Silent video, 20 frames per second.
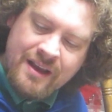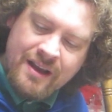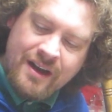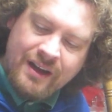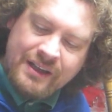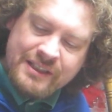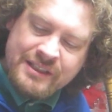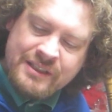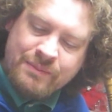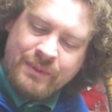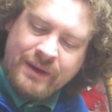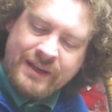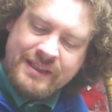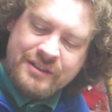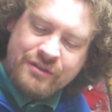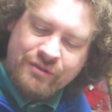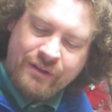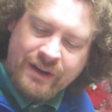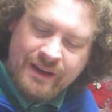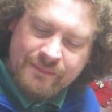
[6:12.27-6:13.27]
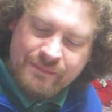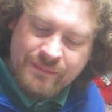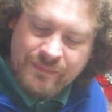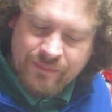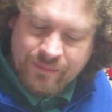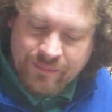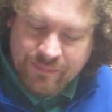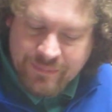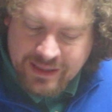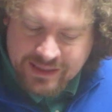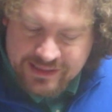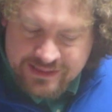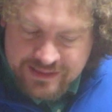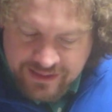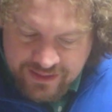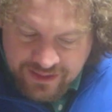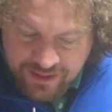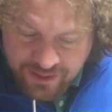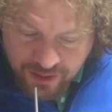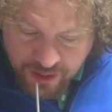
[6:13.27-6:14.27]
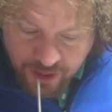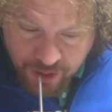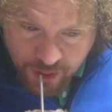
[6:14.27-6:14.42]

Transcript: allspice dram mix in there.